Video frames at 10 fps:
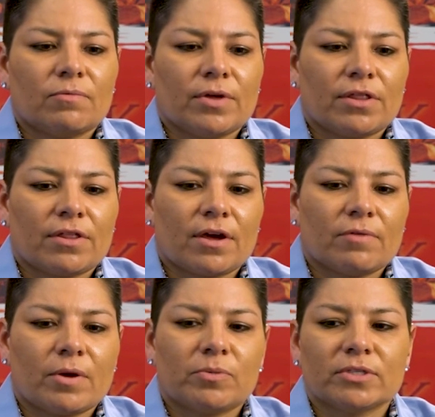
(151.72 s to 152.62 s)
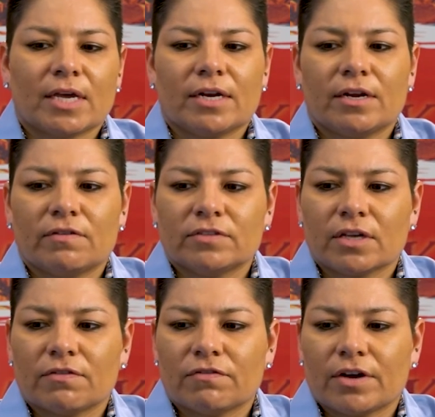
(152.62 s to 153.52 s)
with representatives
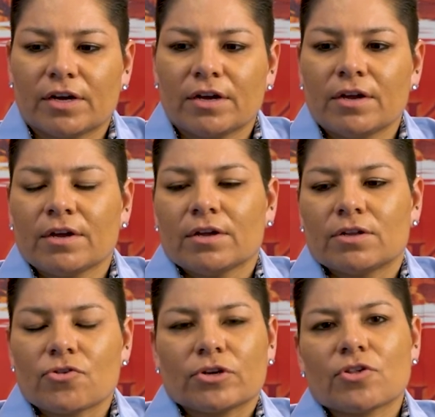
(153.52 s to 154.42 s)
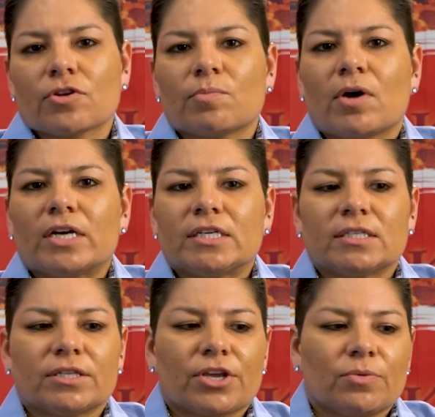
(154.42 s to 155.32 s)
of the traditional
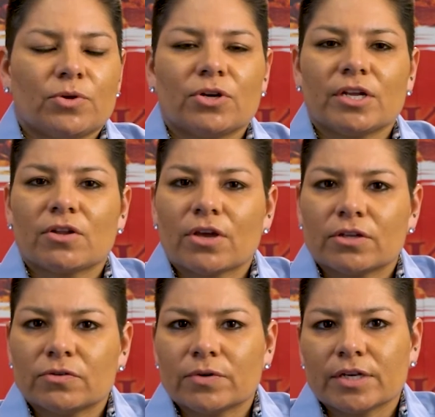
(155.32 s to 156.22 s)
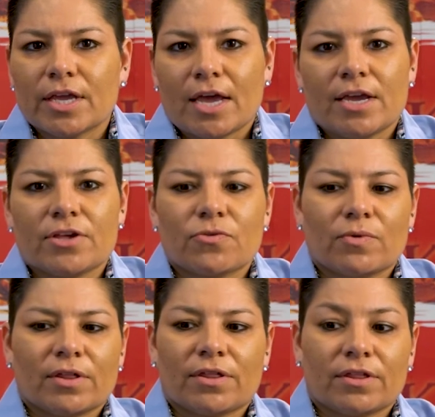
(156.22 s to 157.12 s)
bodies in the community, looking to engage
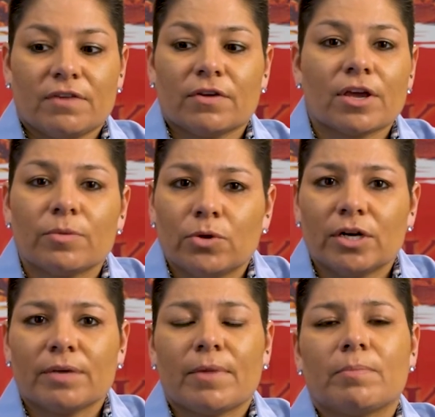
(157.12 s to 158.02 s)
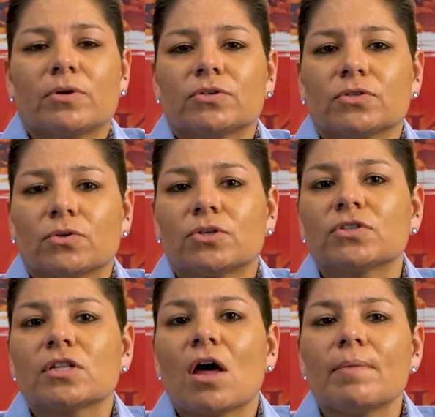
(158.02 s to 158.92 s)
with even community members. So
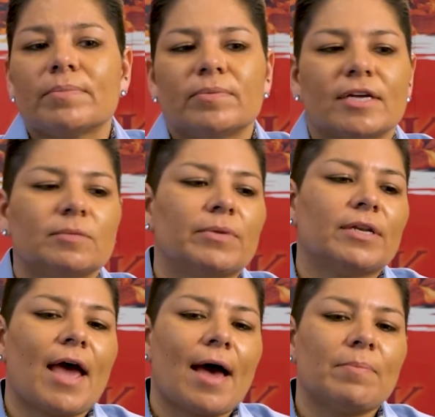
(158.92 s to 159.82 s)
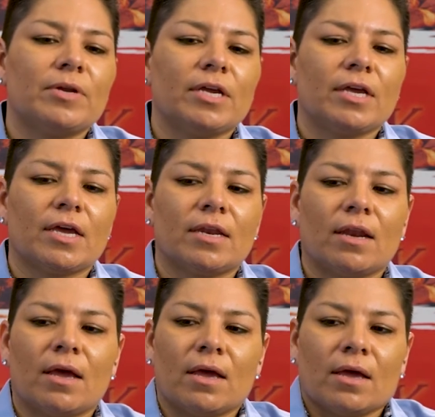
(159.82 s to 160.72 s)
there's a lot that's been happening, and